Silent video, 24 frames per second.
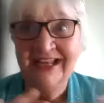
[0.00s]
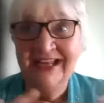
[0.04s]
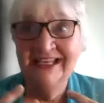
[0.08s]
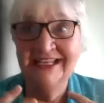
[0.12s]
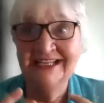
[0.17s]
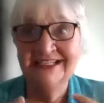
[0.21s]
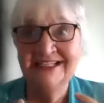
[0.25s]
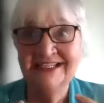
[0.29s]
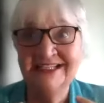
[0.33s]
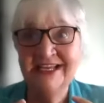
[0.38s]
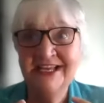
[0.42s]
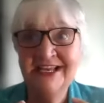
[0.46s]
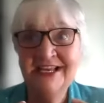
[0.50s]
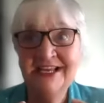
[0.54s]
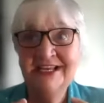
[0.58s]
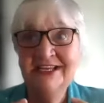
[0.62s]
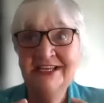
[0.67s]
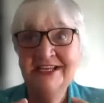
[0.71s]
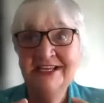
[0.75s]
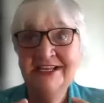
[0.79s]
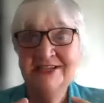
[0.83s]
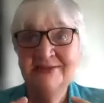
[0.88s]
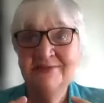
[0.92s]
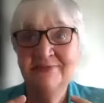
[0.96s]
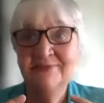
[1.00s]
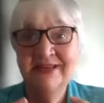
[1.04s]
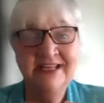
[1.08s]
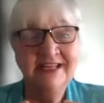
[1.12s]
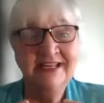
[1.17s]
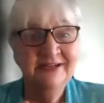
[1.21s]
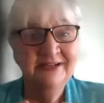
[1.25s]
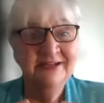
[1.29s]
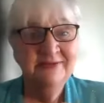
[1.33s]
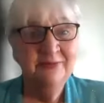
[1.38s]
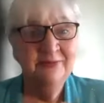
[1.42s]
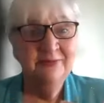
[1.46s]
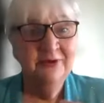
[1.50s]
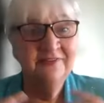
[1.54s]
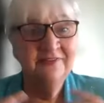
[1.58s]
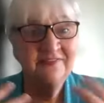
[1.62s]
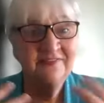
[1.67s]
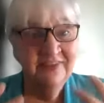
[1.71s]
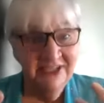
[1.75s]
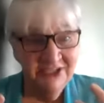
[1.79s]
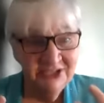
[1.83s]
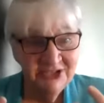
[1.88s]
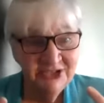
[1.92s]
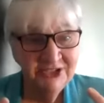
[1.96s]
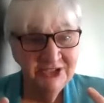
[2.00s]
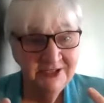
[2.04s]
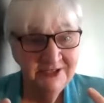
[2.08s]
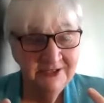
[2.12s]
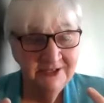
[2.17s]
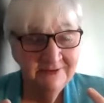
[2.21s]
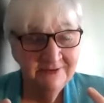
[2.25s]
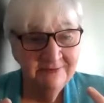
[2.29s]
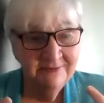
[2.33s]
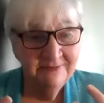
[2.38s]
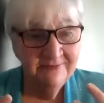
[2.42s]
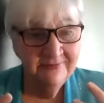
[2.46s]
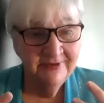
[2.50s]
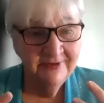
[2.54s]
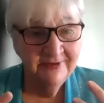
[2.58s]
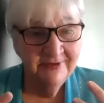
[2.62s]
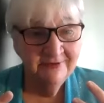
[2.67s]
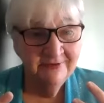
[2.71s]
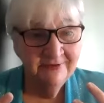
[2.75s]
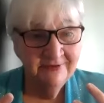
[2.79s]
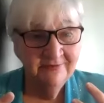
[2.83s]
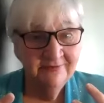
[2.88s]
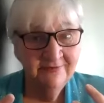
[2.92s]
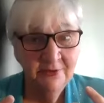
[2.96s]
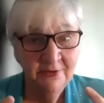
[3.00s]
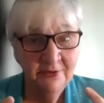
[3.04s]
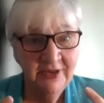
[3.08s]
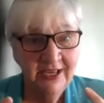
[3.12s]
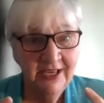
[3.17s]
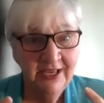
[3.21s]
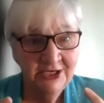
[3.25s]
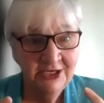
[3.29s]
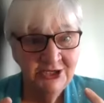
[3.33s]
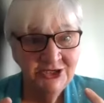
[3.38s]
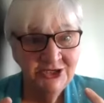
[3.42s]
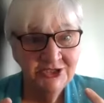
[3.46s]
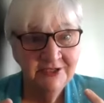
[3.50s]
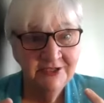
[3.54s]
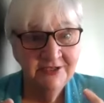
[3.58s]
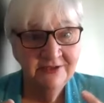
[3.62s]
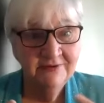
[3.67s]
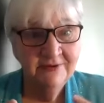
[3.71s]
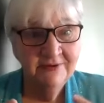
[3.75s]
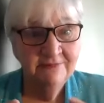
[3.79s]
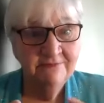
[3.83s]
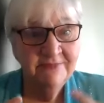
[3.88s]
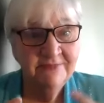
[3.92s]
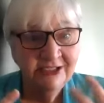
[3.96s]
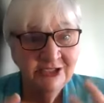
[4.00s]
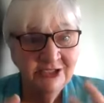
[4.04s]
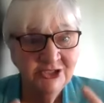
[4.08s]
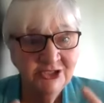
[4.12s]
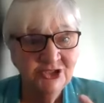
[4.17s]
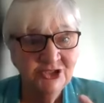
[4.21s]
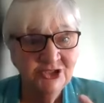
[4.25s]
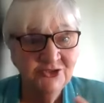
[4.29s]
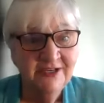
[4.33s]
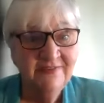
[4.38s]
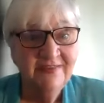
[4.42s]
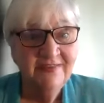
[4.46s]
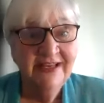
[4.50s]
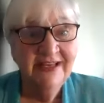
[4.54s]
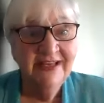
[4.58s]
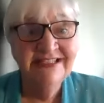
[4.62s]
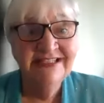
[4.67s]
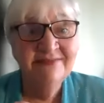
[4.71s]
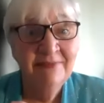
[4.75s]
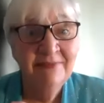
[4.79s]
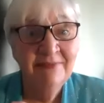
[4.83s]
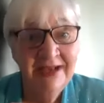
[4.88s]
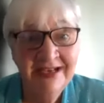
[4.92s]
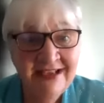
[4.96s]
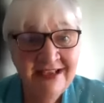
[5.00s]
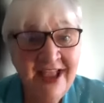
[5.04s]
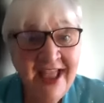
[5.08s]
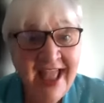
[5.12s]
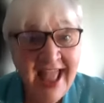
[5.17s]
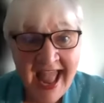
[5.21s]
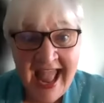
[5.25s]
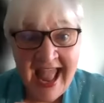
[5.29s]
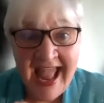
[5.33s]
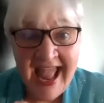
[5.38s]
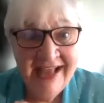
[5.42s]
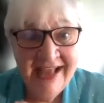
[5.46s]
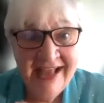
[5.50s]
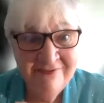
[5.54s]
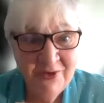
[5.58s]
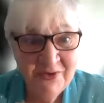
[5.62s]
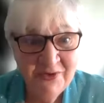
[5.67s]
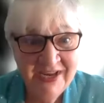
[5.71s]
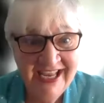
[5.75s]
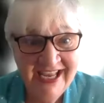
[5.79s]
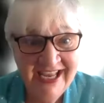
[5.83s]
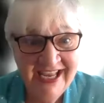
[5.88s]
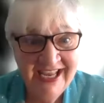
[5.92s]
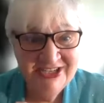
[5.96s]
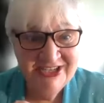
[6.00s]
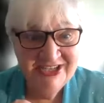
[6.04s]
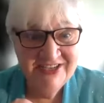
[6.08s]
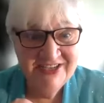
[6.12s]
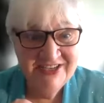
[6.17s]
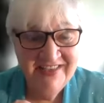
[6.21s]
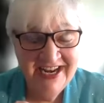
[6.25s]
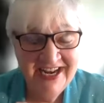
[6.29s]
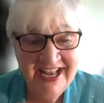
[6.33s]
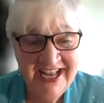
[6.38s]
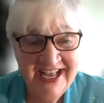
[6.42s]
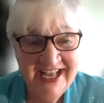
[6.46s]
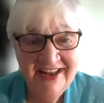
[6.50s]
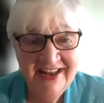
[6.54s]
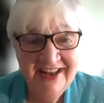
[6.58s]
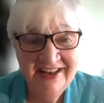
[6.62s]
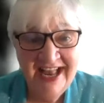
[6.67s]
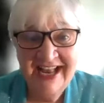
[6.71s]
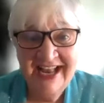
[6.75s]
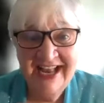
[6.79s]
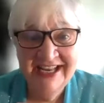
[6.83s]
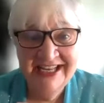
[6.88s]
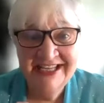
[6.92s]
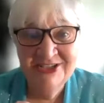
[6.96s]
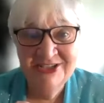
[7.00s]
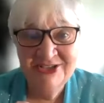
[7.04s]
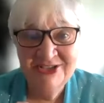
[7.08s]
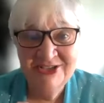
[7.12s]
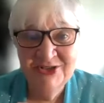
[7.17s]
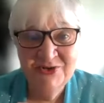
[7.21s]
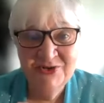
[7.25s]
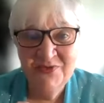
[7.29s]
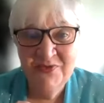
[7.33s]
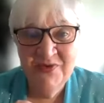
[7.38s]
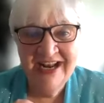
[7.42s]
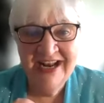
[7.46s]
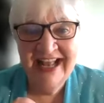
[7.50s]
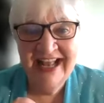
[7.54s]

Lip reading: I get to be in a profession, a vocation, a ministry that is my advocation, that I get to do what